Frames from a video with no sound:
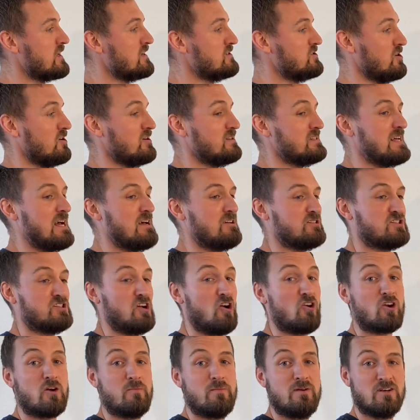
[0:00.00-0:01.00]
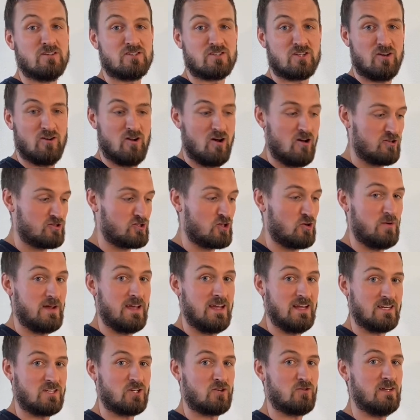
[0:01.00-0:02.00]
turns out sarcomeres can also
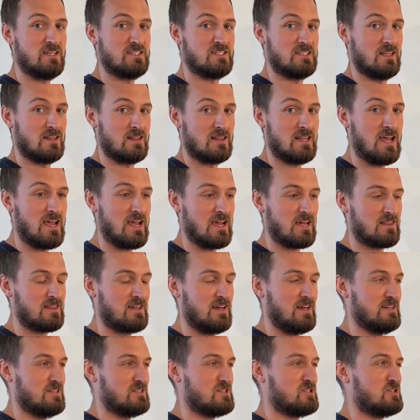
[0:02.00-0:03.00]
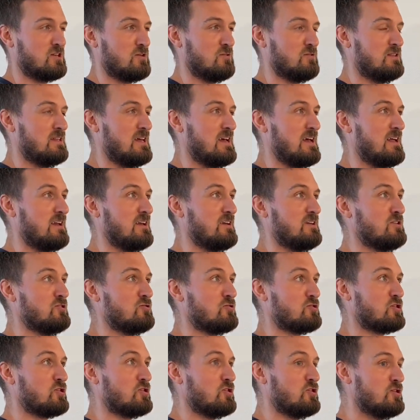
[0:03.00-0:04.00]
increase in length. And so then you
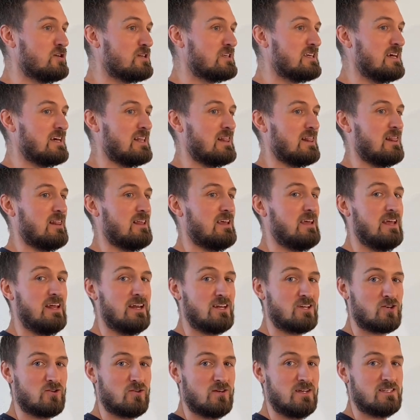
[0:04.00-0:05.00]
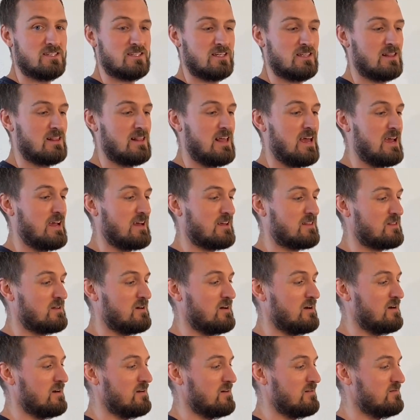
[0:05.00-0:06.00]
could get increase in length
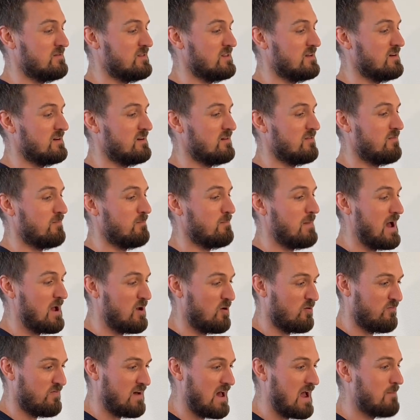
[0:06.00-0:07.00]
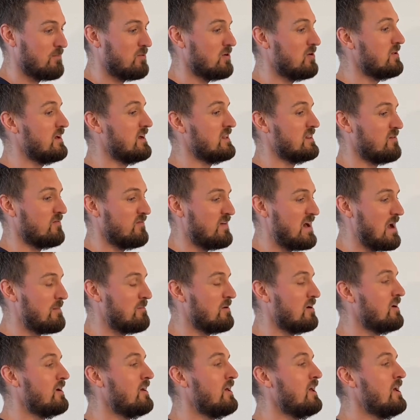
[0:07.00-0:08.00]
of the myofibril and the
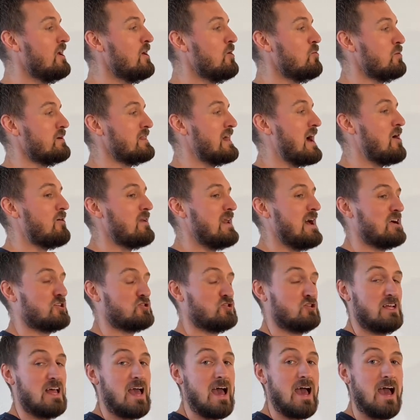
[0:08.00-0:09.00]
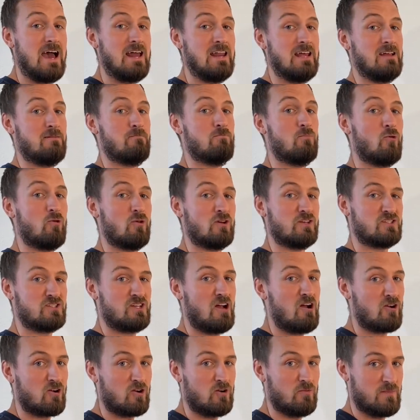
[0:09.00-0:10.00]
fiber without actually adding more
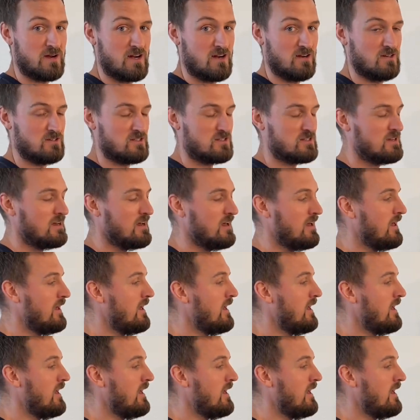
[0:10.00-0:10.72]
sarcomeres.